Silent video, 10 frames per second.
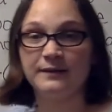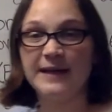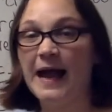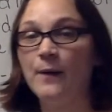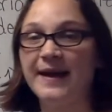
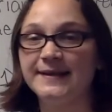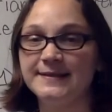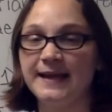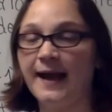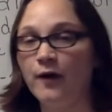Now I can
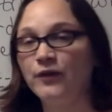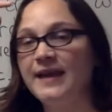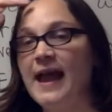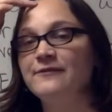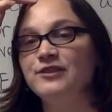see I
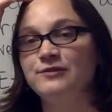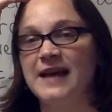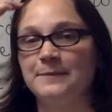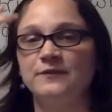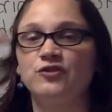only have two
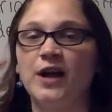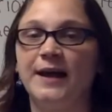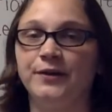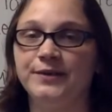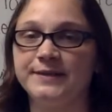types of
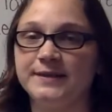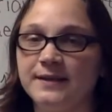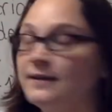triangles.